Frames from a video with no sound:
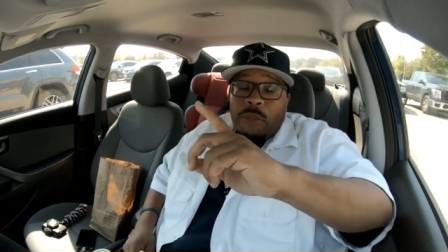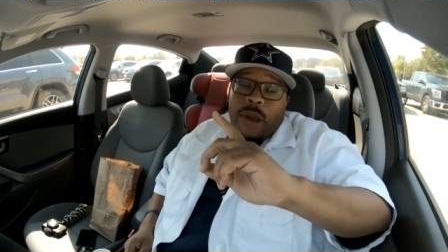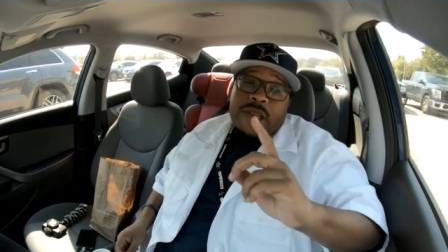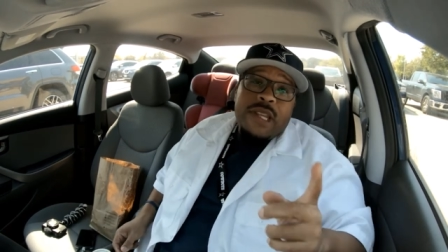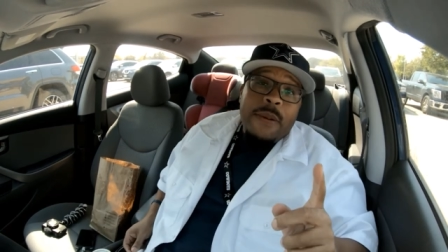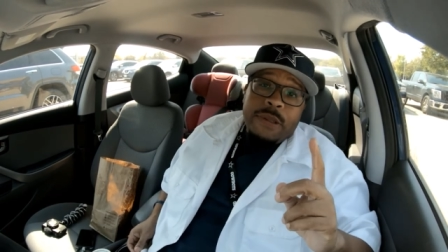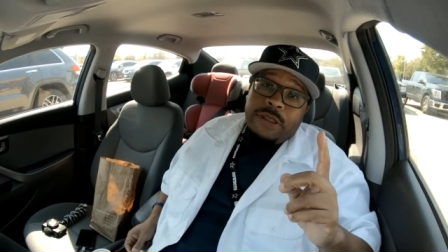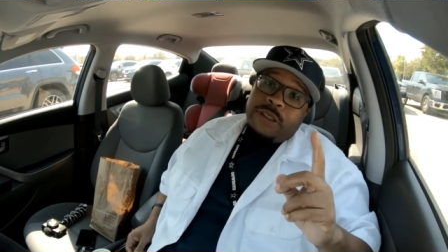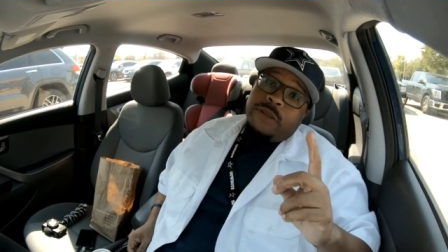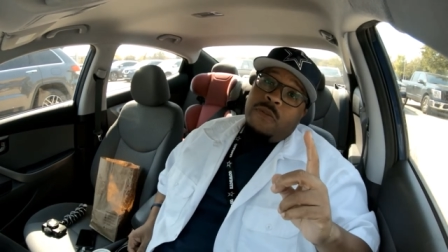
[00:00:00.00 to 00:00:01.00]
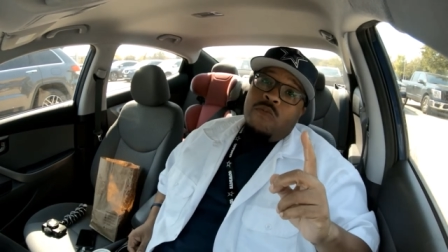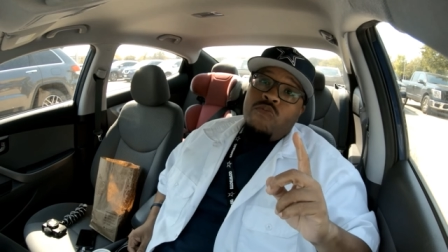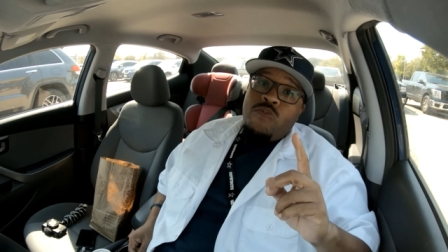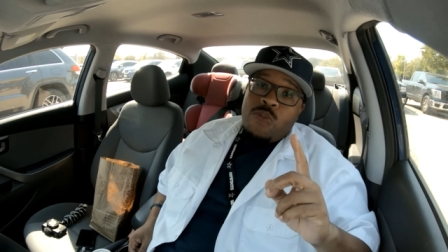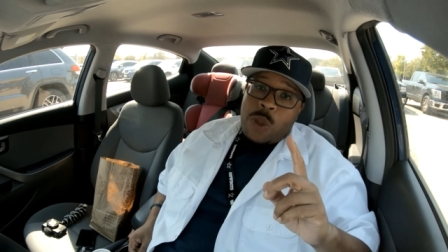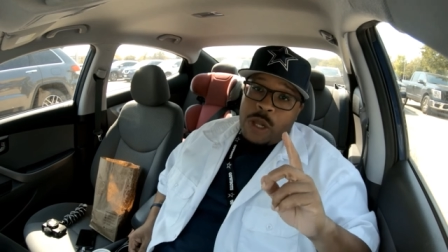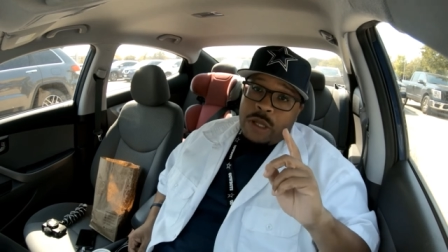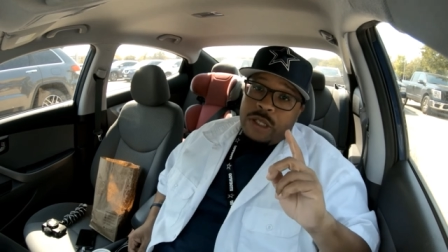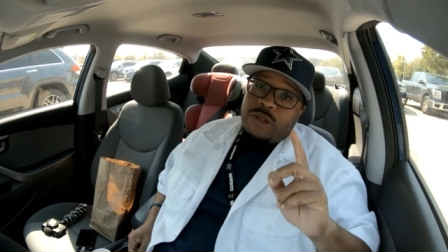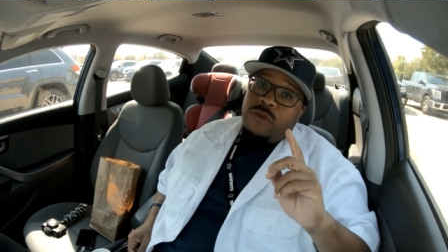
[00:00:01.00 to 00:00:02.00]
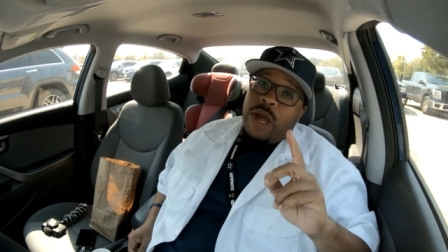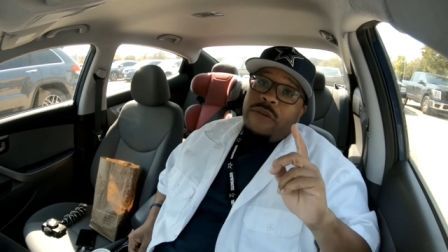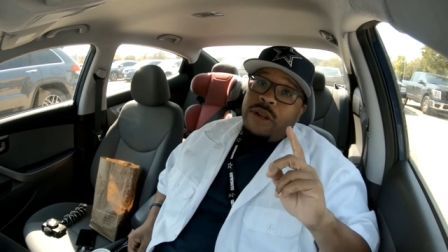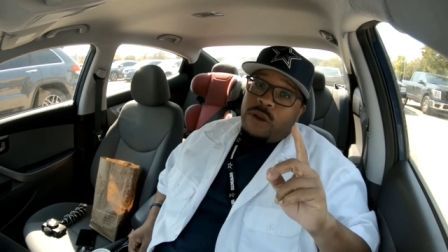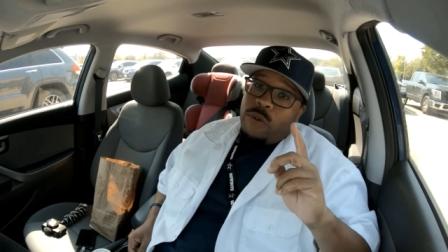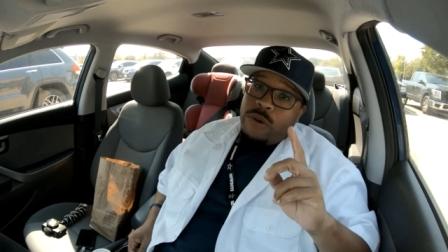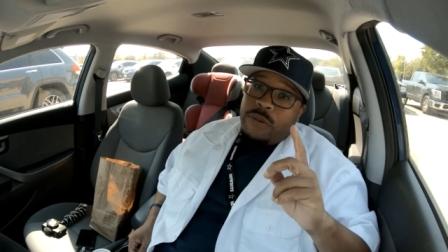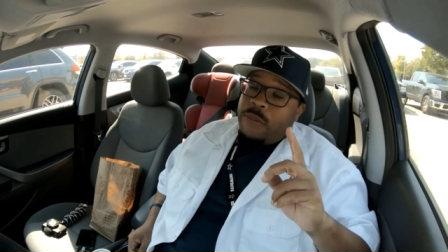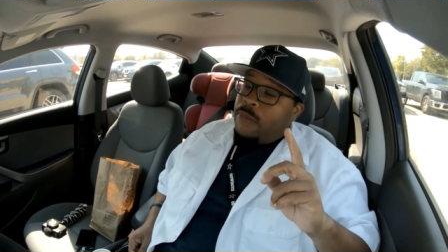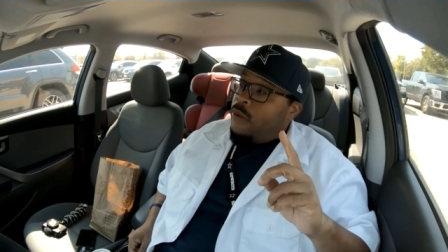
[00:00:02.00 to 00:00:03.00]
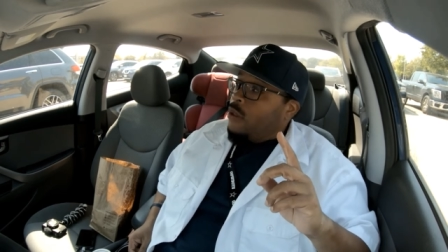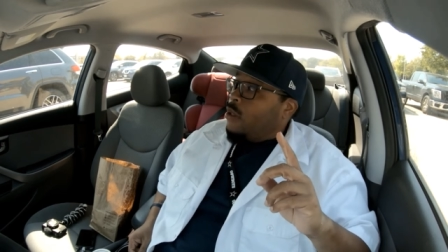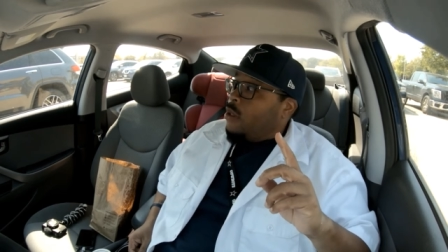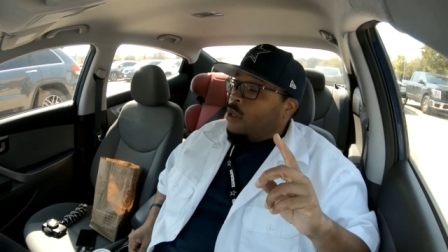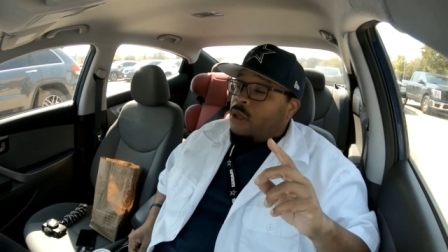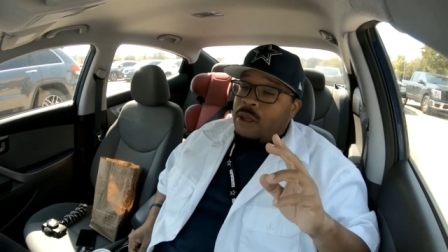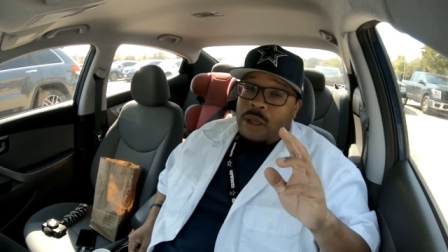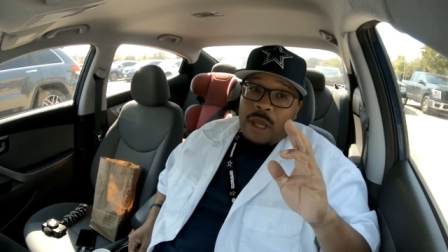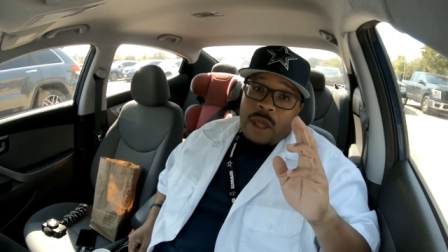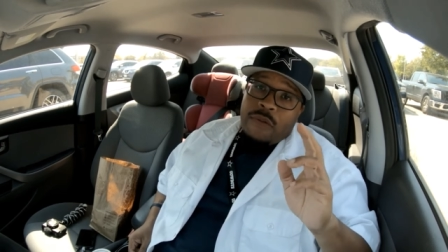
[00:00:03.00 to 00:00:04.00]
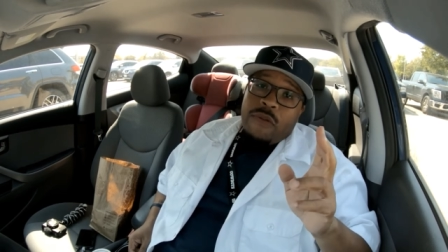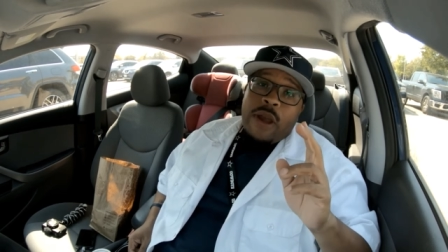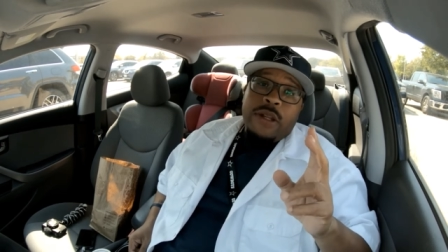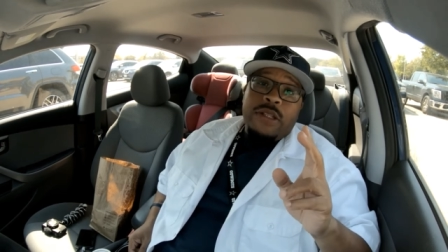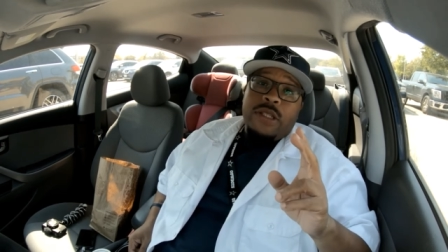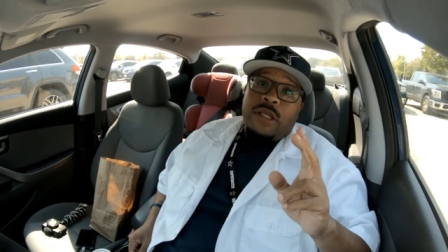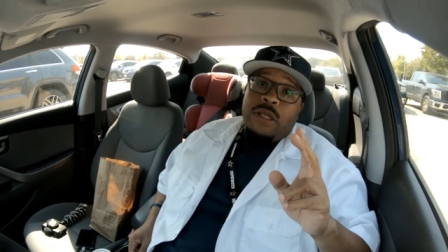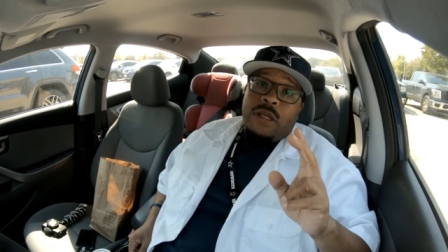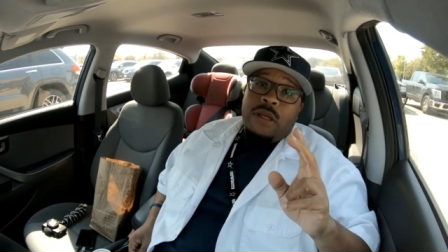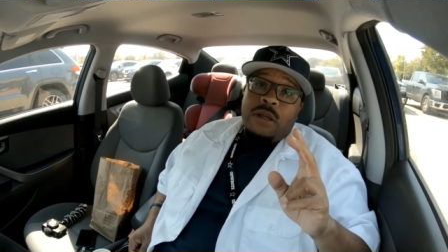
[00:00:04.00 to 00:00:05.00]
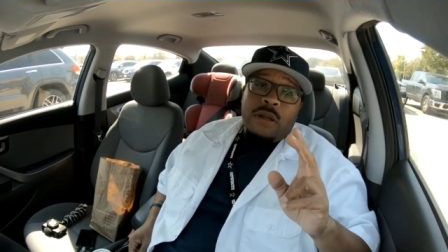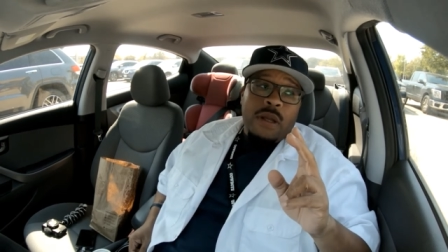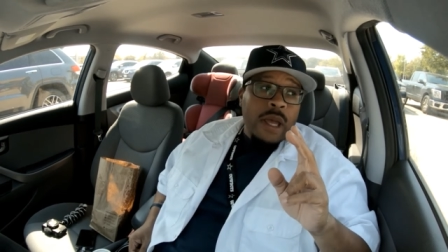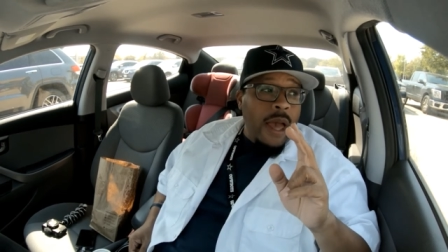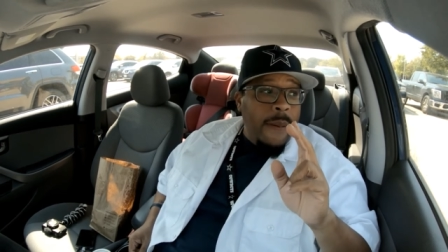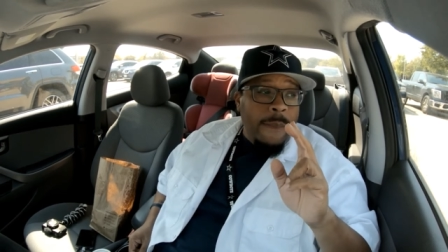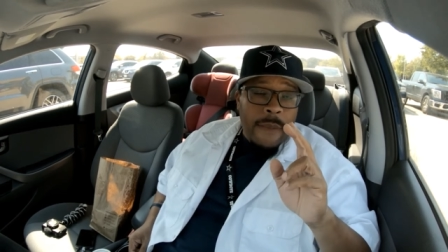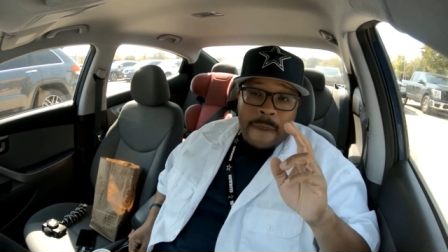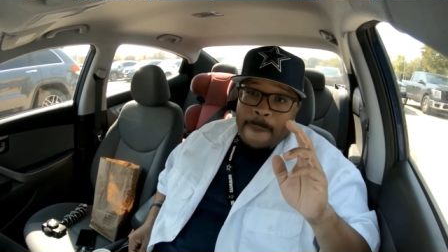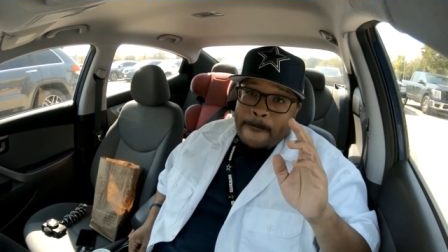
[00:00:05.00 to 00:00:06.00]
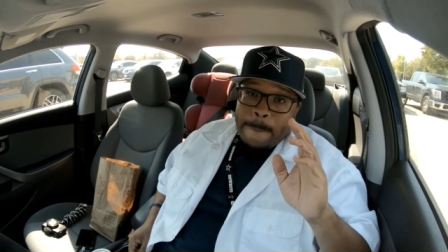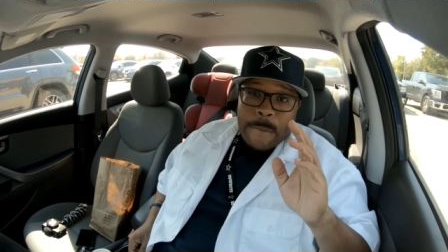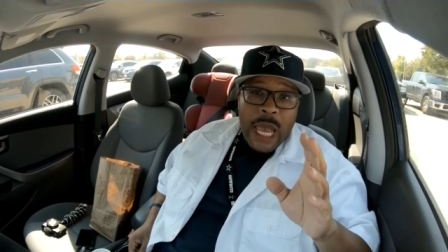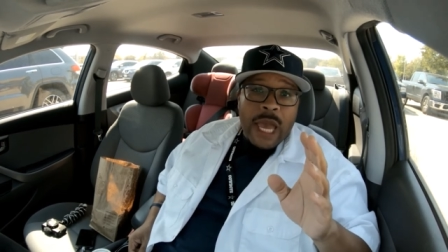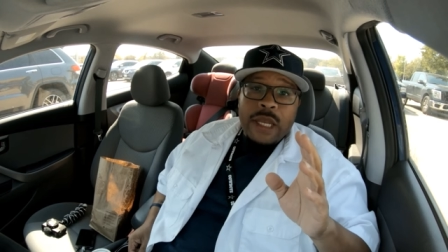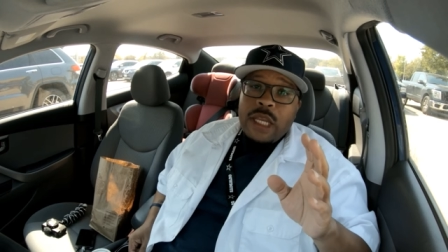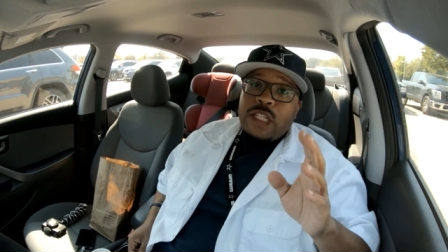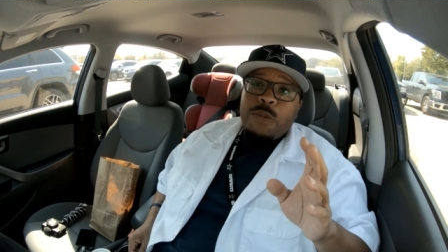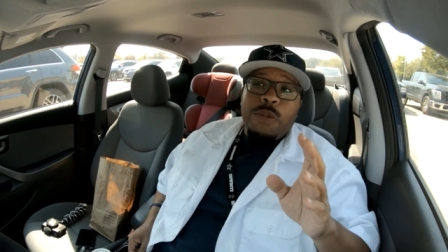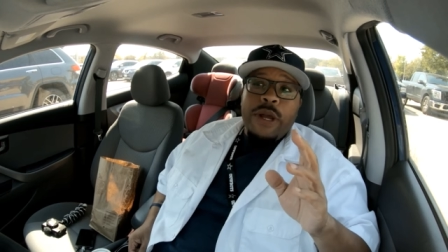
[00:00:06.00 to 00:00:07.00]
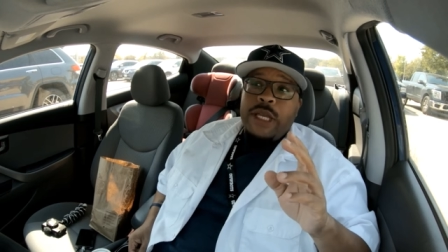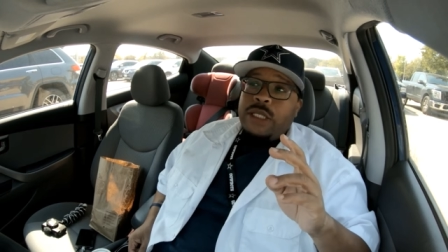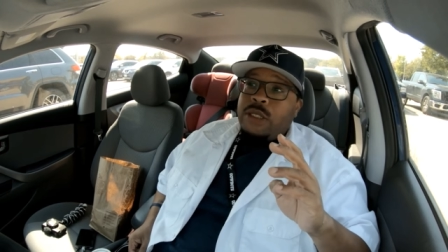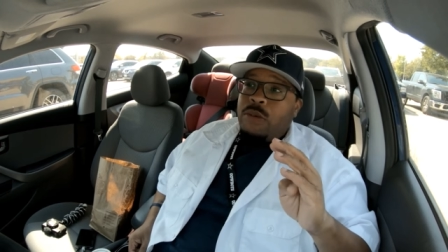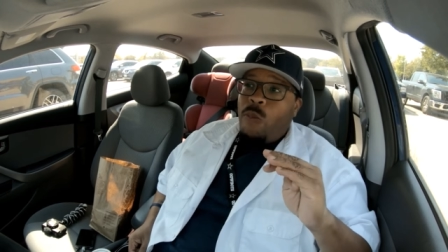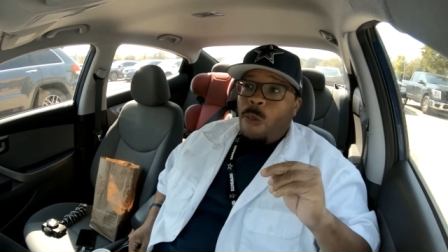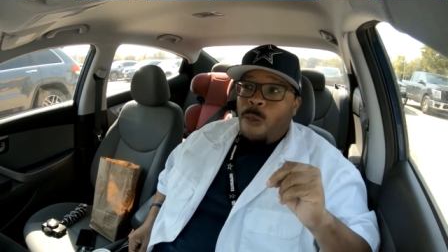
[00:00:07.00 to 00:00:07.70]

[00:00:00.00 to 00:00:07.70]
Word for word: Brand Zeppelin is right around the corner, and Freddas. You got Panda Express,